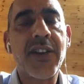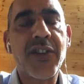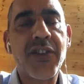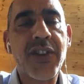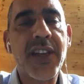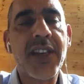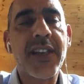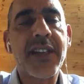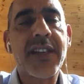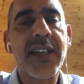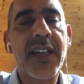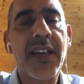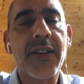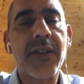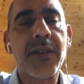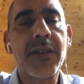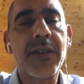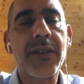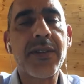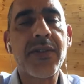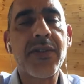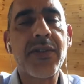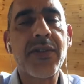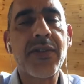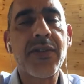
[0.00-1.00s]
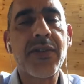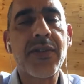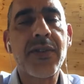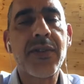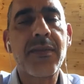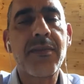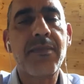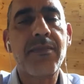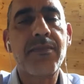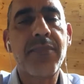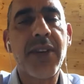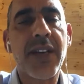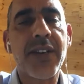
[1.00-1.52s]
share Carol's
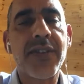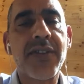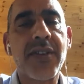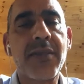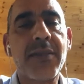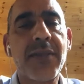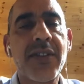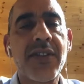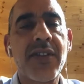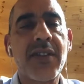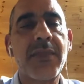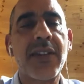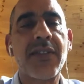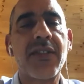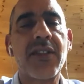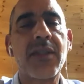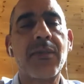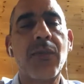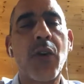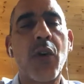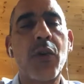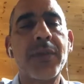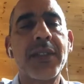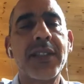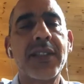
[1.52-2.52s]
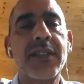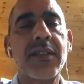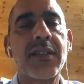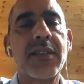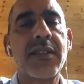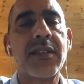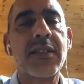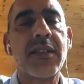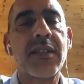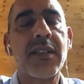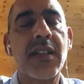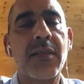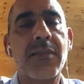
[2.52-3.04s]
pessimism at the moment
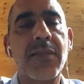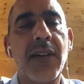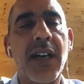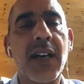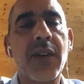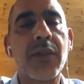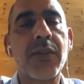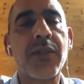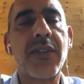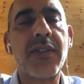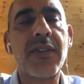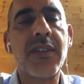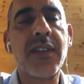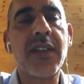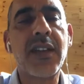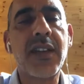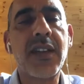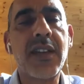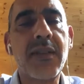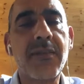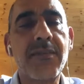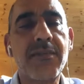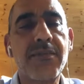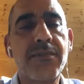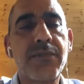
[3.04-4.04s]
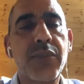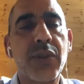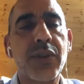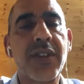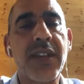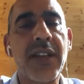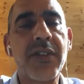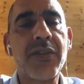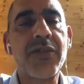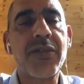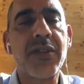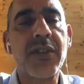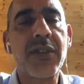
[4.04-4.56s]
about the
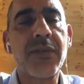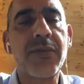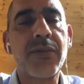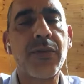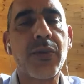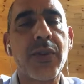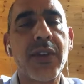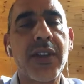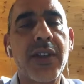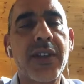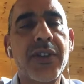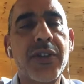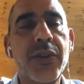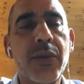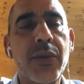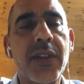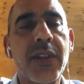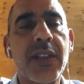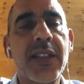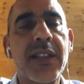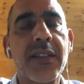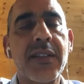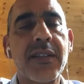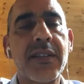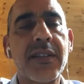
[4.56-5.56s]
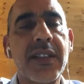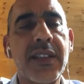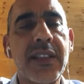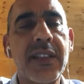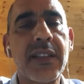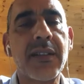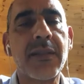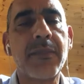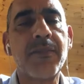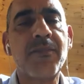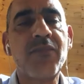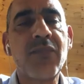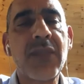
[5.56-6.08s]
potential for a nuclear
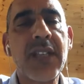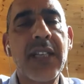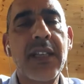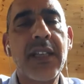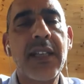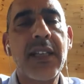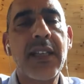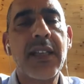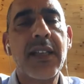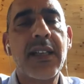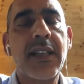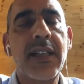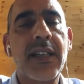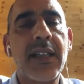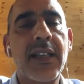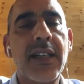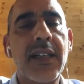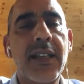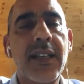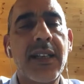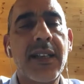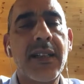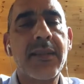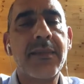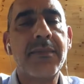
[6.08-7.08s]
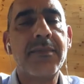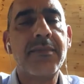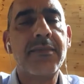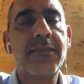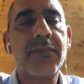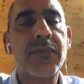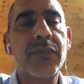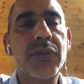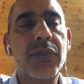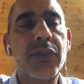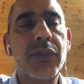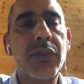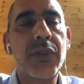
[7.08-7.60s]
deal
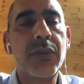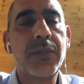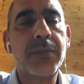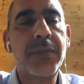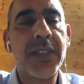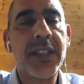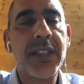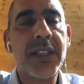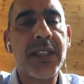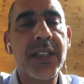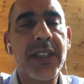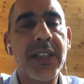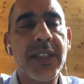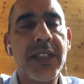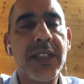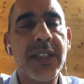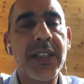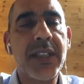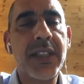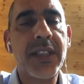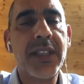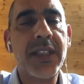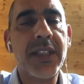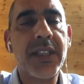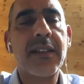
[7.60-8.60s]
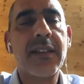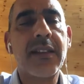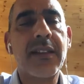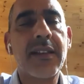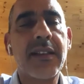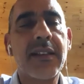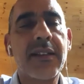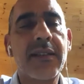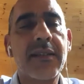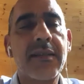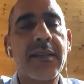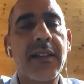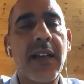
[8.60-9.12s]
to be
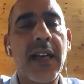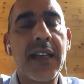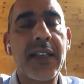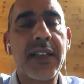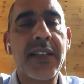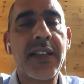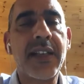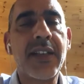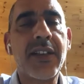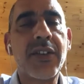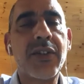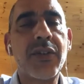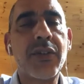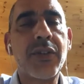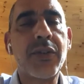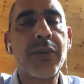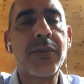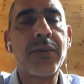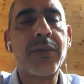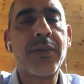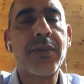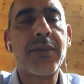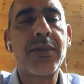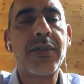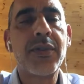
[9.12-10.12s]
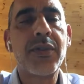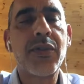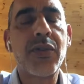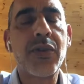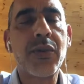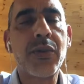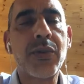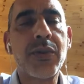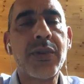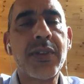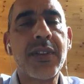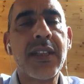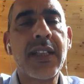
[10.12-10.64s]
agreed to
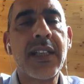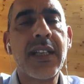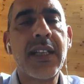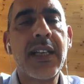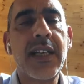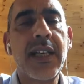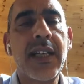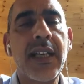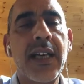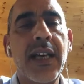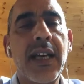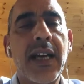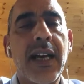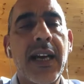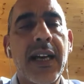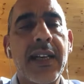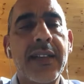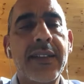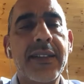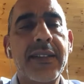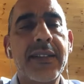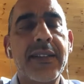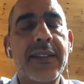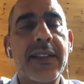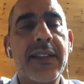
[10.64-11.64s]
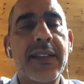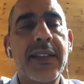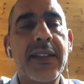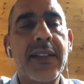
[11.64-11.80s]
soon. And